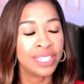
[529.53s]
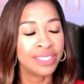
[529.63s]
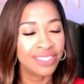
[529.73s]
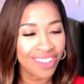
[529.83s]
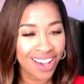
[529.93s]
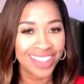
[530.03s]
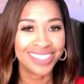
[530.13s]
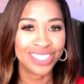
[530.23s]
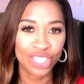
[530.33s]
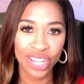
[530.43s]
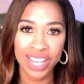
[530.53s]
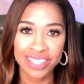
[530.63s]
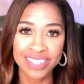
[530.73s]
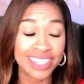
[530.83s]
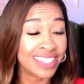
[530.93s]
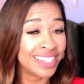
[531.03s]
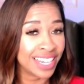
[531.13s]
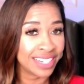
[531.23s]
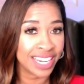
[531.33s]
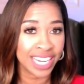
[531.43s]
not just
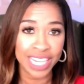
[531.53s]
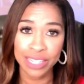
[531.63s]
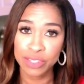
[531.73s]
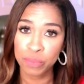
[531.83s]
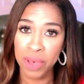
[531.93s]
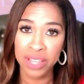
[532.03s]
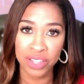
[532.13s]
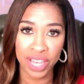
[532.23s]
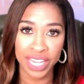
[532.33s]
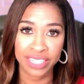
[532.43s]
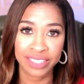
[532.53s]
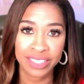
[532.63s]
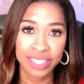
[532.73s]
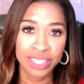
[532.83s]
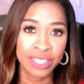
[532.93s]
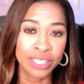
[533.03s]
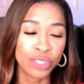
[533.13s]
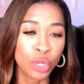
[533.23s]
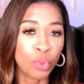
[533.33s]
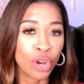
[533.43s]
standing in the spotlight.
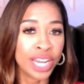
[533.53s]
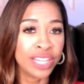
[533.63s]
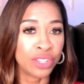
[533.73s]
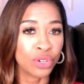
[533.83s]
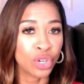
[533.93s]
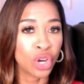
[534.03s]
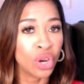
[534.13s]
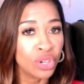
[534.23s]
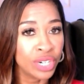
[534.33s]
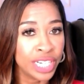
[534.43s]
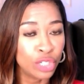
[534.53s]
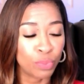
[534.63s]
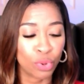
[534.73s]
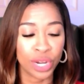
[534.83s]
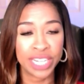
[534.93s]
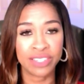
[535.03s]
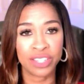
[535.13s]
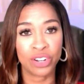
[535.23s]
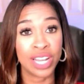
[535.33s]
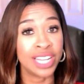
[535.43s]
So praise their courage, praise
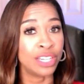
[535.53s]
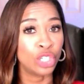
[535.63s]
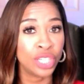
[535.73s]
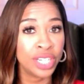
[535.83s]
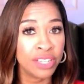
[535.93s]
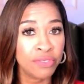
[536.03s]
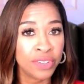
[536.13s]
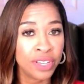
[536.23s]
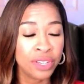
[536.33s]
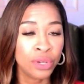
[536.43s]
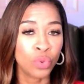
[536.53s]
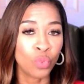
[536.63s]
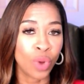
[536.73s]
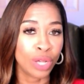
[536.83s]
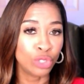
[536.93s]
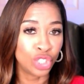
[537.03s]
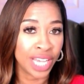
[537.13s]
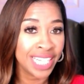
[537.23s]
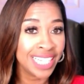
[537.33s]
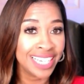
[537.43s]
their initiative, while
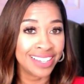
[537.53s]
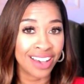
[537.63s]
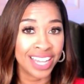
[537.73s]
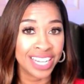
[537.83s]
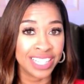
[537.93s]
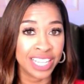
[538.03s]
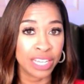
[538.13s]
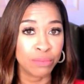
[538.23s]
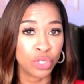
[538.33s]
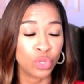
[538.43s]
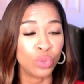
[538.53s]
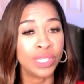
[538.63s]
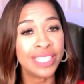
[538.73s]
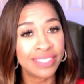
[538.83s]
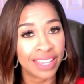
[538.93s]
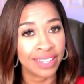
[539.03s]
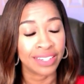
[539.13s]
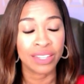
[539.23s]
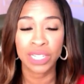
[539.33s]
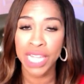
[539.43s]
gently guiding them to listen,
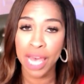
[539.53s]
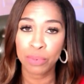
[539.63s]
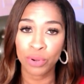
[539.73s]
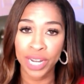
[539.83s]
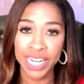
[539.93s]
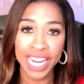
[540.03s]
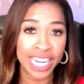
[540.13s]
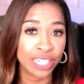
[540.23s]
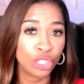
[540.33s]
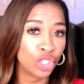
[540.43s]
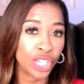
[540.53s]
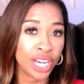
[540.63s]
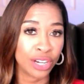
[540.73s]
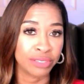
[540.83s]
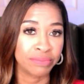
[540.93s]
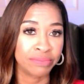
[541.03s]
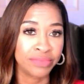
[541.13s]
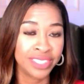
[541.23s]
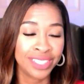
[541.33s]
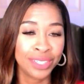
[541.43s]
collaborate, and share.
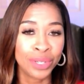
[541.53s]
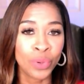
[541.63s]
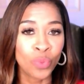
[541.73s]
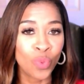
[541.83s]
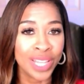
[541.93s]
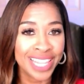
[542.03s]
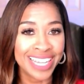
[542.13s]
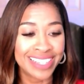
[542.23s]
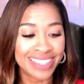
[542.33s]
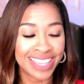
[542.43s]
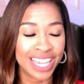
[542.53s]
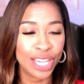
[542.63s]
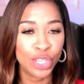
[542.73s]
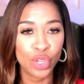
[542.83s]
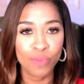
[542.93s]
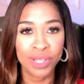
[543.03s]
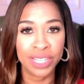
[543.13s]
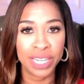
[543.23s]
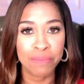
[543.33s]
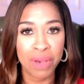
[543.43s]
When they see
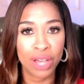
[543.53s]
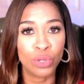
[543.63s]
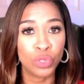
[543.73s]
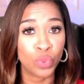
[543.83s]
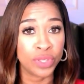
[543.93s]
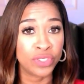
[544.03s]
humility modeled with